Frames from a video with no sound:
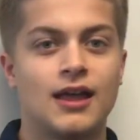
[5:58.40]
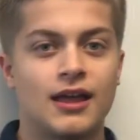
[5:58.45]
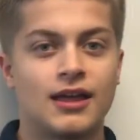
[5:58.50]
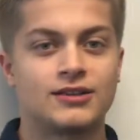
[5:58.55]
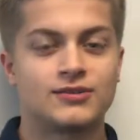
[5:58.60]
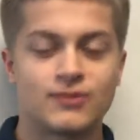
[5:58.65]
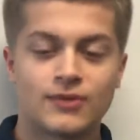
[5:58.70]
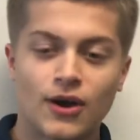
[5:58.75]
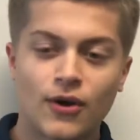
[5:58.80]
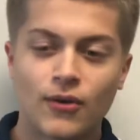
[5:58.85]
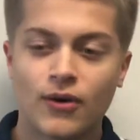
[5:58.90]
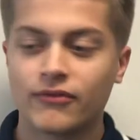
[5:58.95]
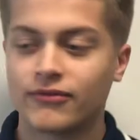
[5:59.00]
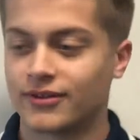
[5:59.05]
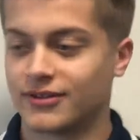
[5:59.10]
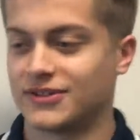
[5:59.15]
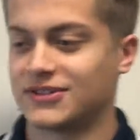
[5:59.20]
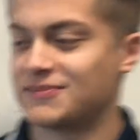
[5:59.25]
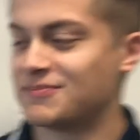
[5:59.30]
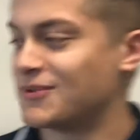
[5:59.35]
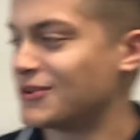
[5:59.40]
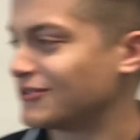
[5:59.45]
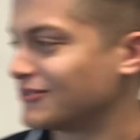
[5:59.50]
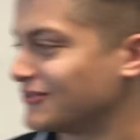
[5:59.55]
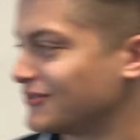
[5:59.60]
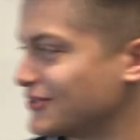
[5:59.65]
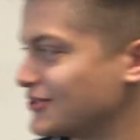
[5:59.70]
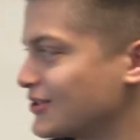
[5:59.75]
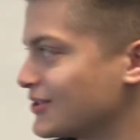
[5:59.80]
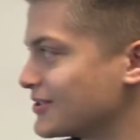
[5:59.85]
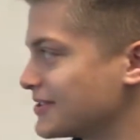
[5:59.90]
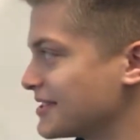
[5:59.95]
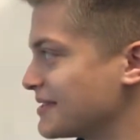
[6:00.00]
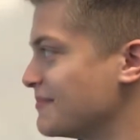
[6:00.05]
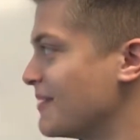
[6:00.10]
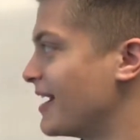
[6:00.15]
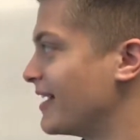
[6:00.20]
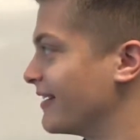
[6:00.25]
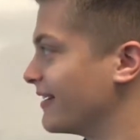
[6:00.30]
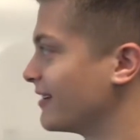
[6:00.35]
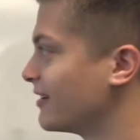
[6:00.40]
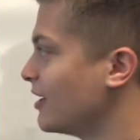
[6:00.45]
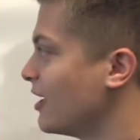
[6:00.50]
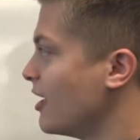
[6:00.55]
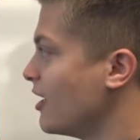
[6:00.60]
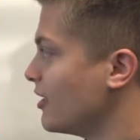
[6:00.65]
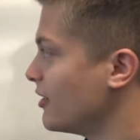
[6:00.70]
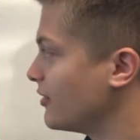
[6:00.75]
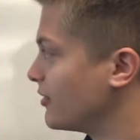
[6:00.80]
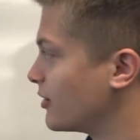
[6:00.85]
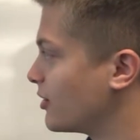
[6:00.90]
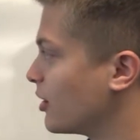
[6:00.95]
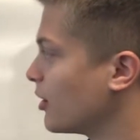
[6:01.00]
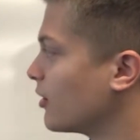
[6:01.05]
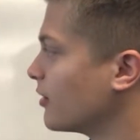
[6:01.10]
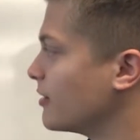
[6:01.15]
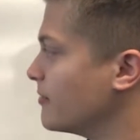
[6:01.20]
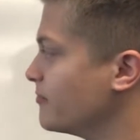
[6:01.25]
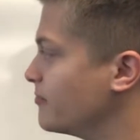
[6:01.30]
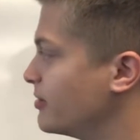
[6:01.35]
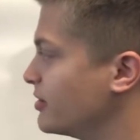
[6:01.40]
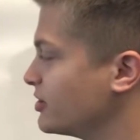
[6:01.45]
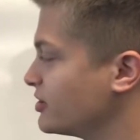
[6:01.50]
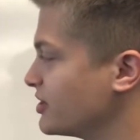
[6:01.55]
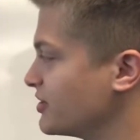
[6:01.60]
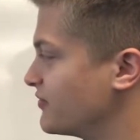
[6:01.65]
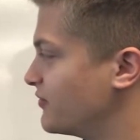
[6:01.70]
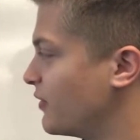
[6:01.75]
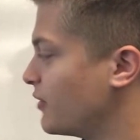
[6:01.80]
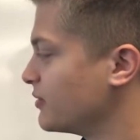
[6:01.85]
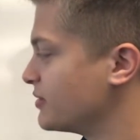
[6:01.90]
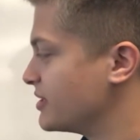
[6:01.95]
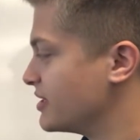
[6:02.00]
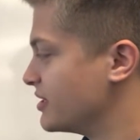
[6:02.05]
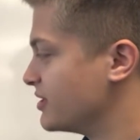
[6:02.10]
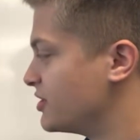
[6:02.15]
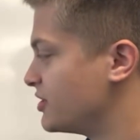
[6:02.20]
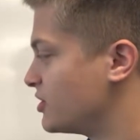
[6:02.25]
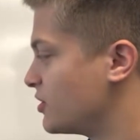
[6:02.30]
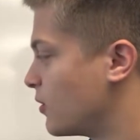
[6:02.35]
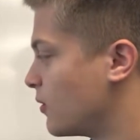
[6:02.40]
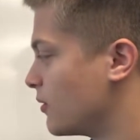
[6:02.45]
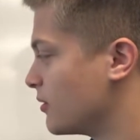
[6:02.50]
As we go over to this beautifully drawn schematic, the current pushes voltage